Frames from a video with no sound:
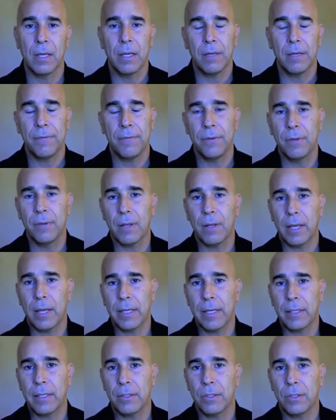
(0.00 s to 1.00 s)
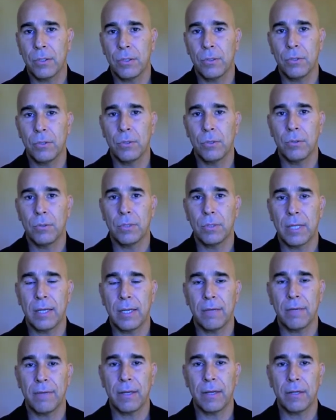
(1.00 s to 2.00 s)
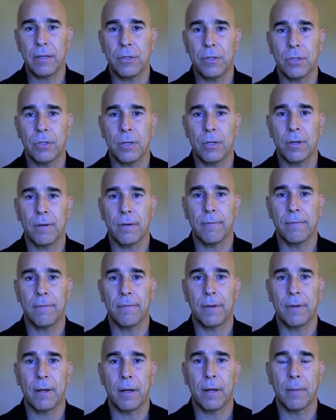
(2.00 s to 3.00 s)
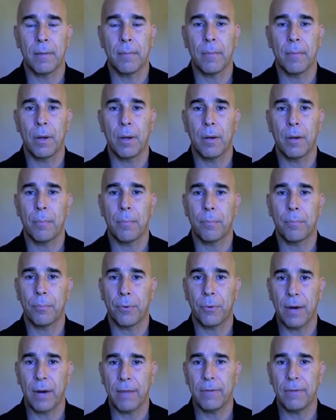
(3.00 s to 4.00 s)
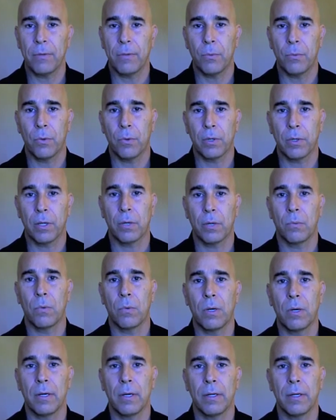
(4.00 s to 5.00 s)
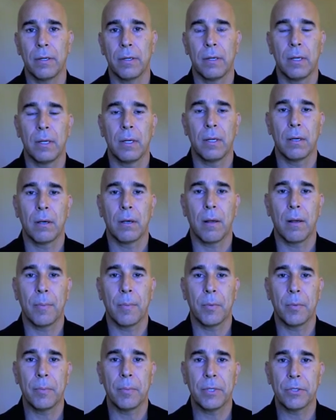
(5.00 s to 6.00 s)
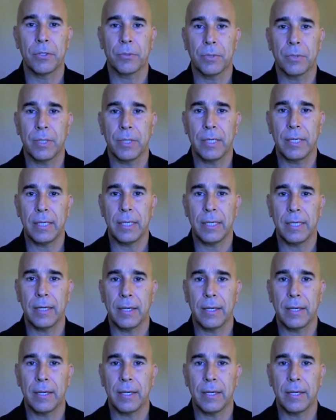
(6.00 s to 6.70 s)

If you'd like to take advantage of a private one-on-one complimentary